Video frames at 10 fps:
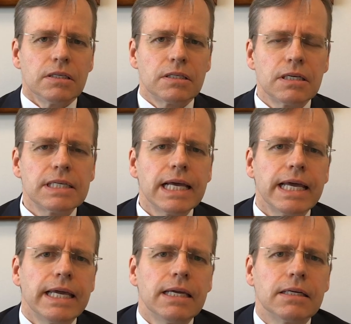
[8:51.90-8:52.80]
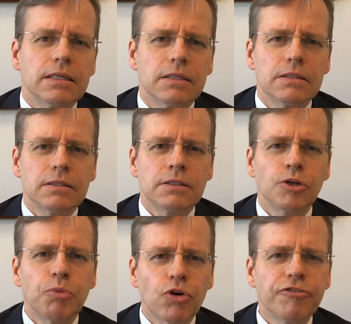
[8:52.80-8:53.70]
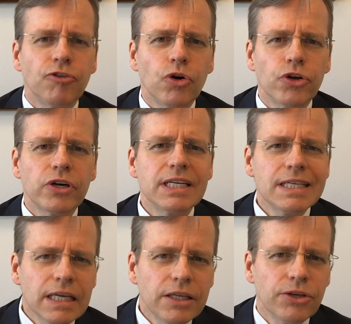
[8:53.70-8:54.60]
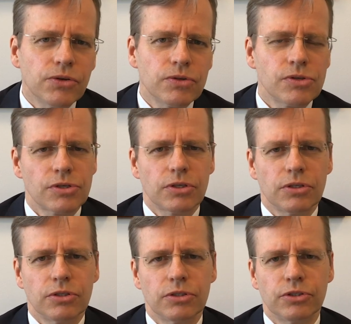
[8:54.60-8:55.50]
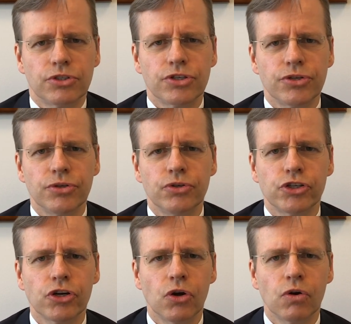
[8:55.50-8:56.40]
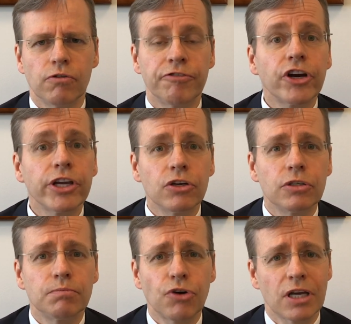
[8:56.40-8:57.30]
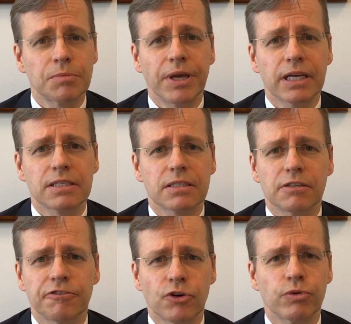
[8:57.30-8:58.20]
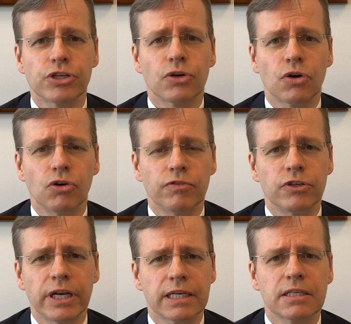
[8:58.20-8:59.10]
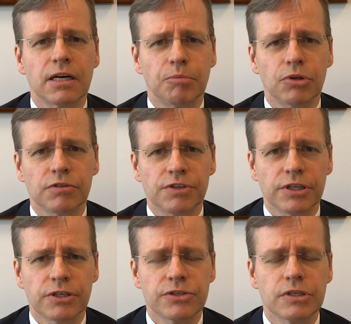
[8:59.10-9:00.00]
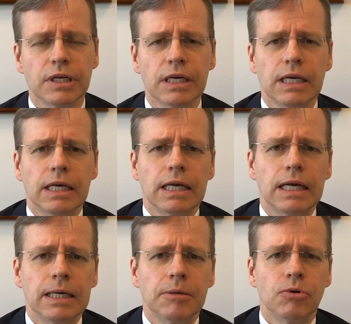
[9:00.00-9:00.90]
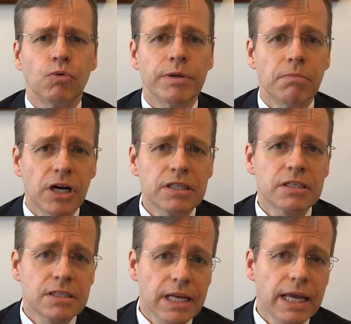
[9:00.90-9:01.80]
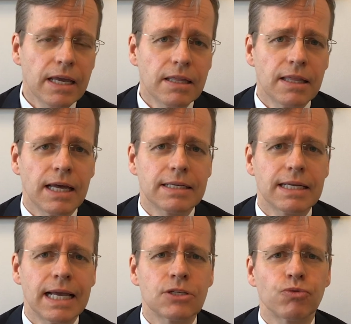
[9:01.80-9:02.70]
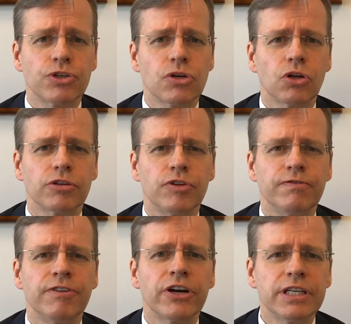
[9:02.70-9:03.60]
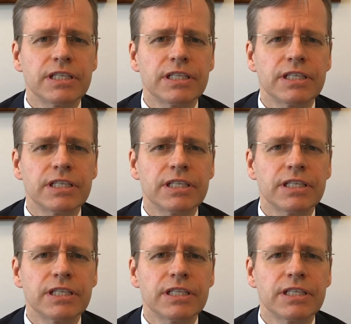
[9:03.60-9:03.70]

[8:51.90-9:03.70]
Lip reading: Today, the portfolio continues to show very good prospects for a return over the next couple of years. We must say that as a result of the very